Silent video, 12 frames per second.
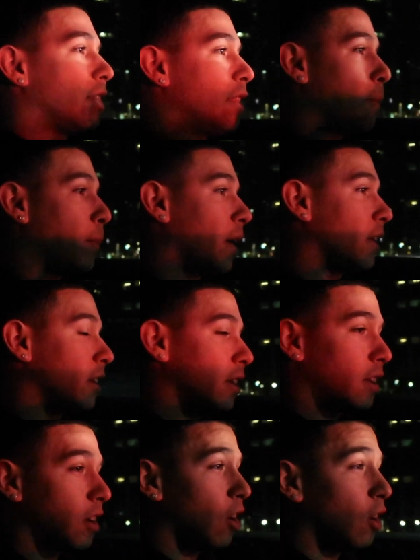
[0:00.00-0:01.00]

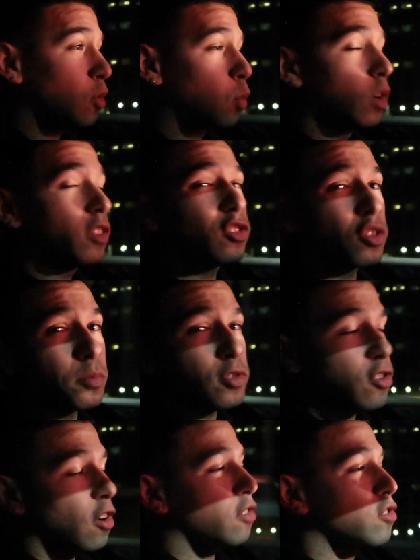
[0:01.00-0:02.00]
depending on what
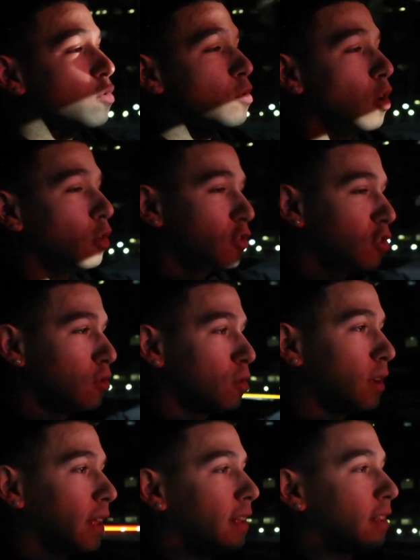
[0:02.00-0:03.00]
supercharger you go
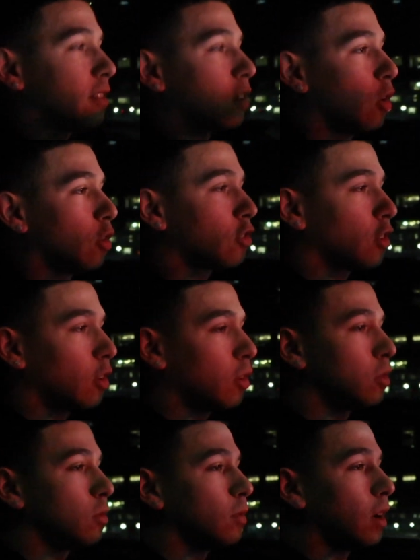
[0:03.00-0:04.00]
to is
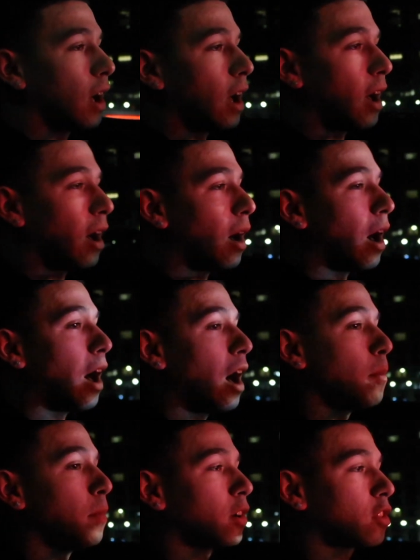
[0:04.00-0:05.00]
also
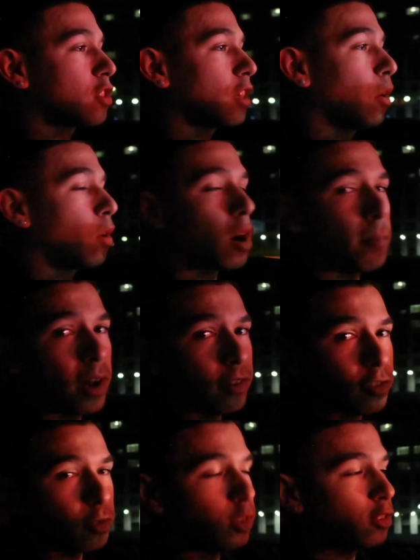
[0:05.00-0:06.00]
how much it'll come out
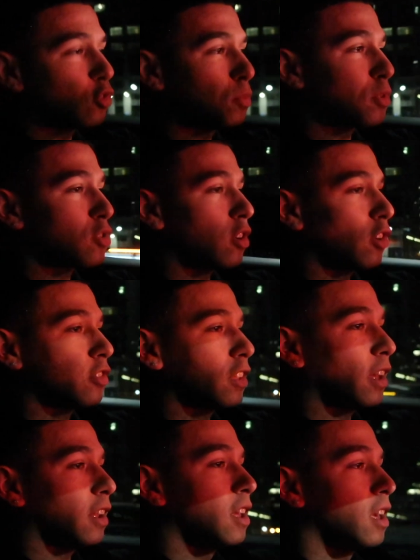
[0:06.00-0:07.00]
to. There's superchargers
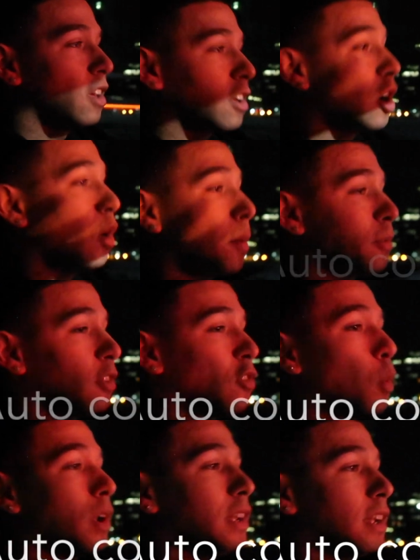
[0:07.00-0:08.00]
that go up to
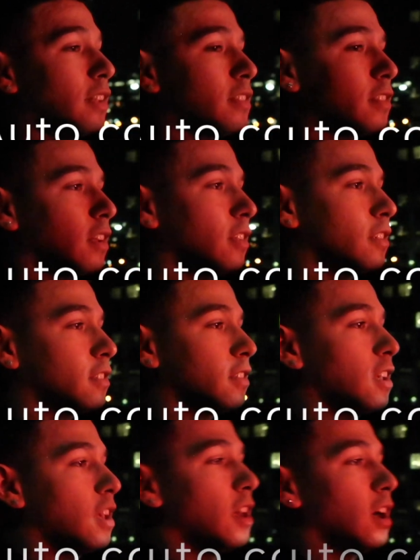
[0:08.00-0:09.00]
29 cents
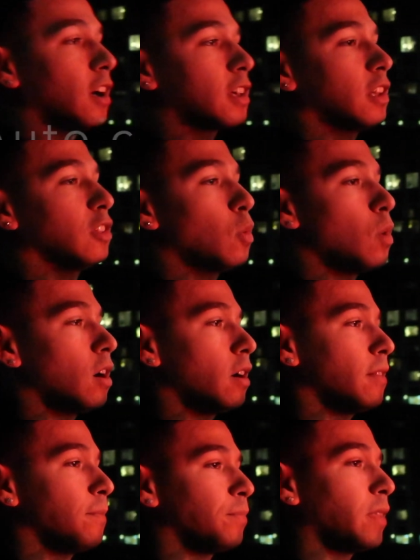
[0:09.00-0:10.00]
a
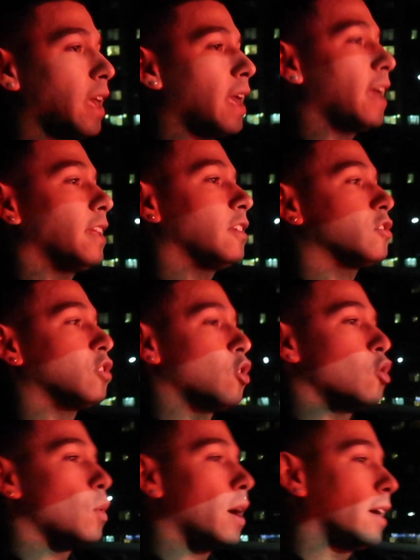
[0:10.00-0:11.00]
kilowatt, and as
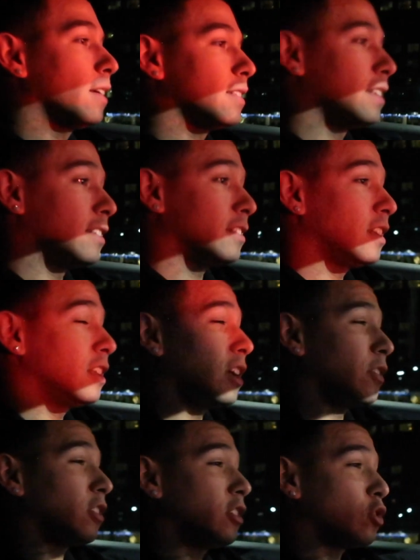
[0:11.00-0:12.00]
low as in the city that
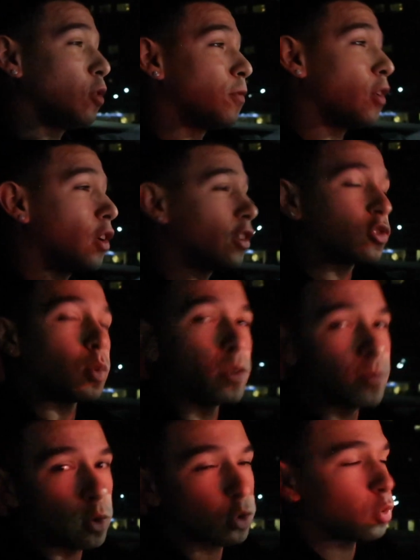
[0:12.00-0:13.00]
I've seen so far is
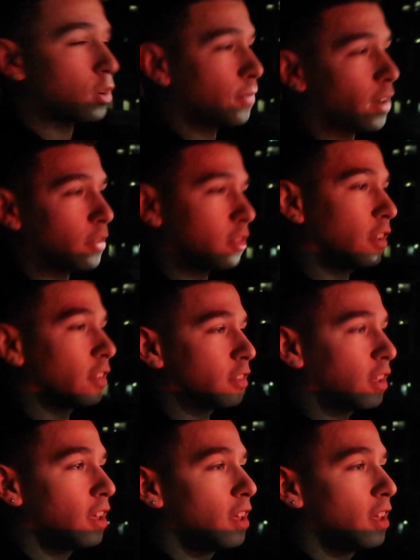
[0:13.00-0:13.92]
24, 25 cents.